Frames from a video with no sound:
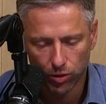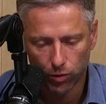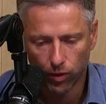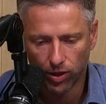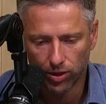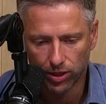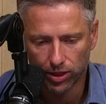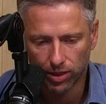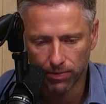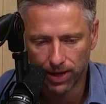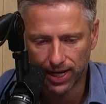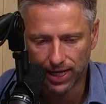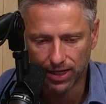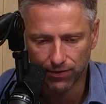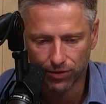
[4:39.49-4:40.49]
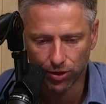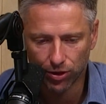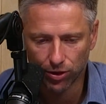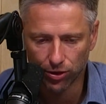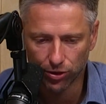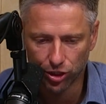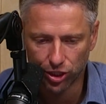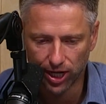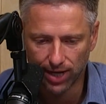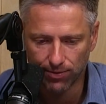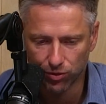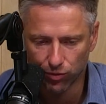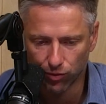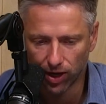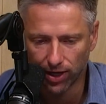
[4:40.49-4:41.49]
who under the command of Colonel
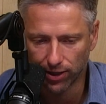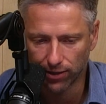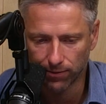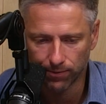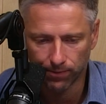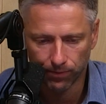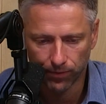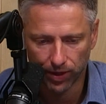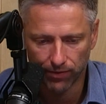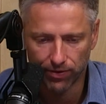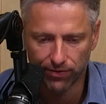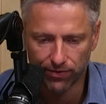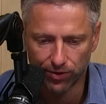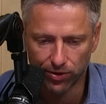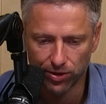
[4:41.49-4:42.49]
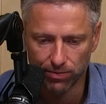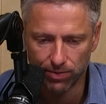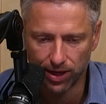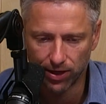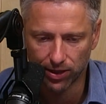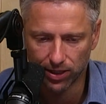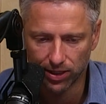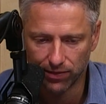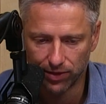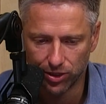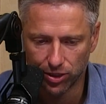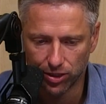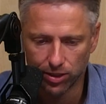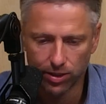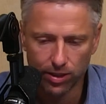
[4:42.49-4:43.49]
James Rudder of the first American
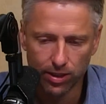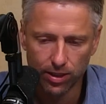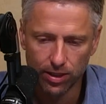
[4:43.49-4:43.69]
Division,